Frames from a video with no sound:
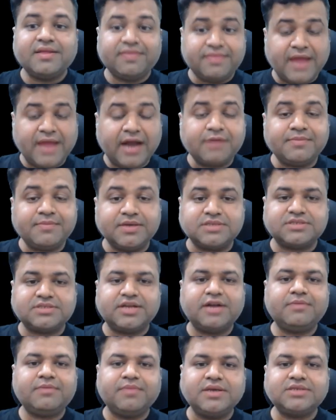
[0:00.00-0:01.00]
That means
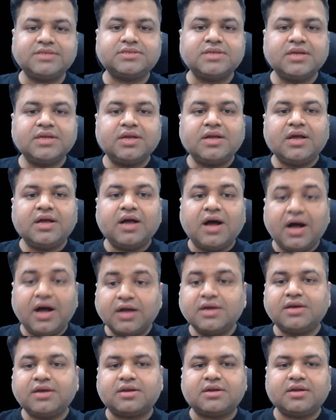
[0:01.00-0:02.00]

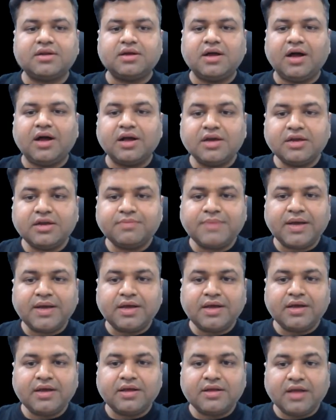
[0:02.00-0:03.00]
agar
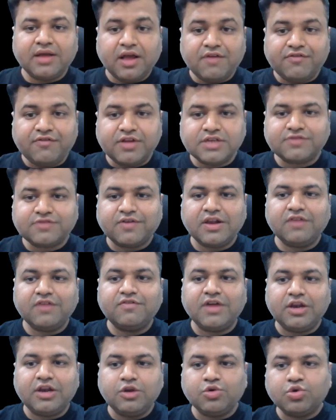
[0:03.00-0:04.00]
main average wali
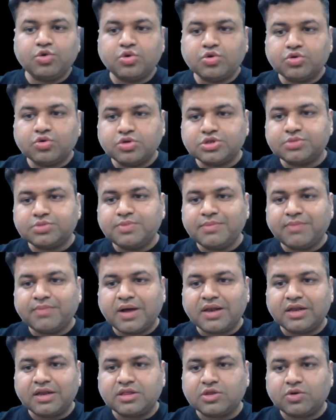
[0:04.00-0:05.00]
value ko kuch bhi
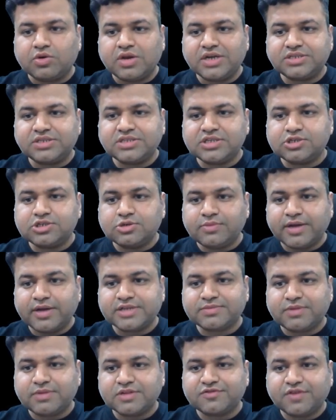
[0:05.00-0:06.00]
maan leta hu, let's assume
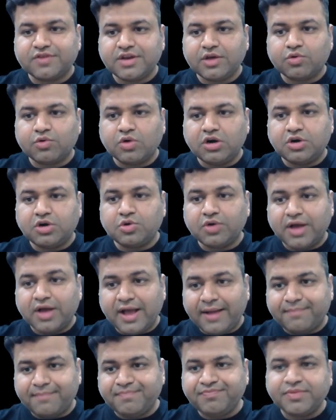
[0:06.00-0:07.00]
x plus 1 equal to
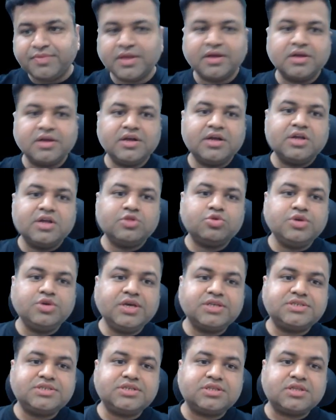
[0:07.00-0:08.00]
m, to
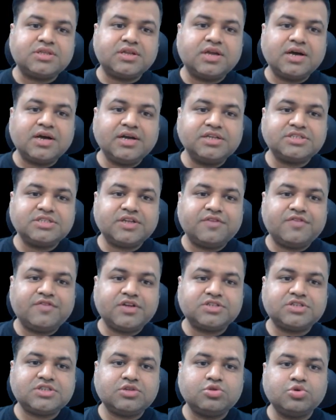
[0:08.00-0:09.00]
ye jitna is
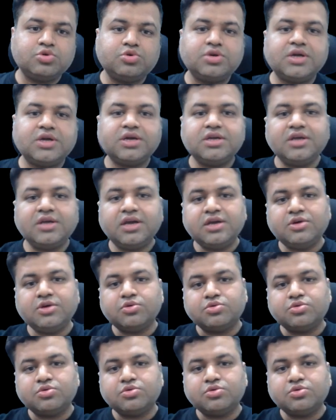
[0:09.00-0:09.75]
average se dur hai yahi